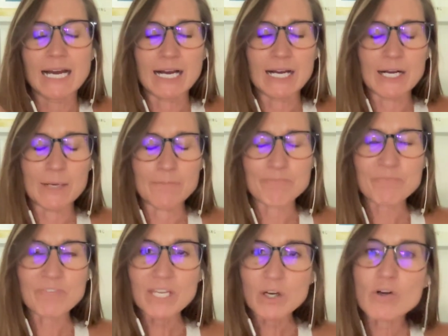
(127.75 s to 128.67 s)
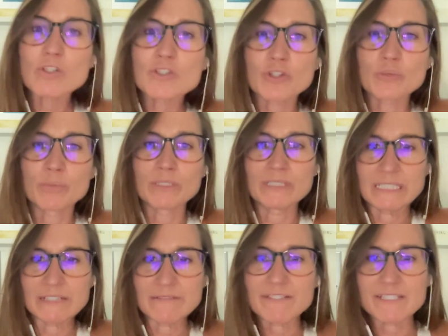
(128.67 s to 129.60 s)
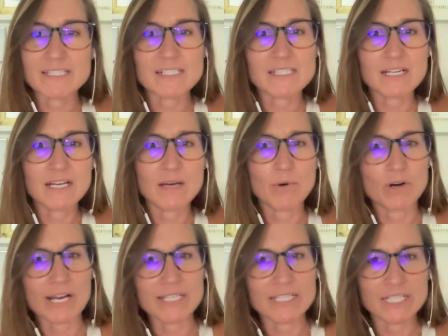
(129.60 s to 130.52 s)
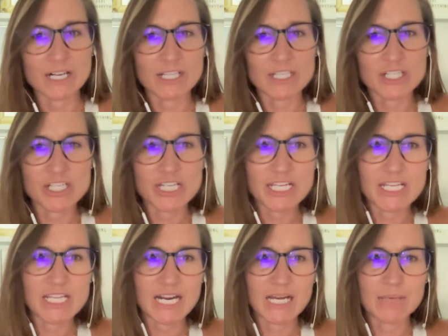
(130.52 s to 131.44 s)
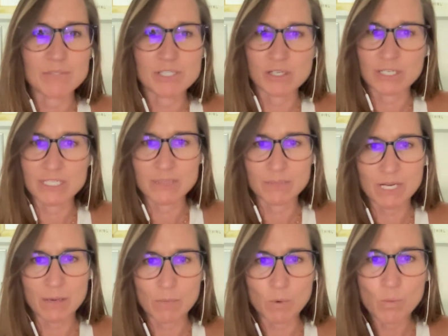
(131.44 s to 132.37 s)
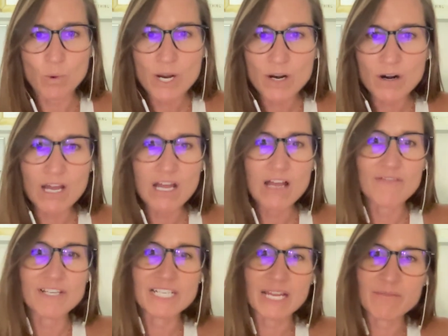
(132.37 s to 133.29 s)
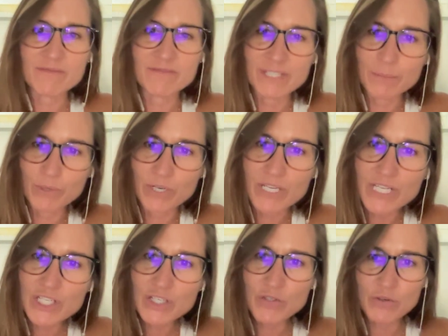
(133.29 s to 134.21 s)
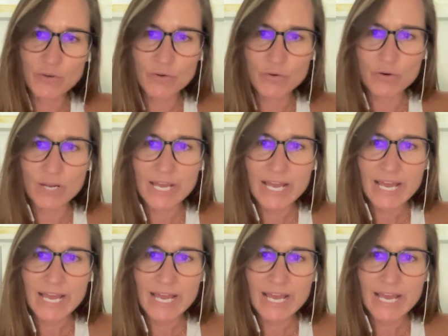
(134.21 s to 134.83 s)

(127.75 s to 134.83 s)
um, a cultural belief system or ideology that I'm starting to become aware of and dive deeper into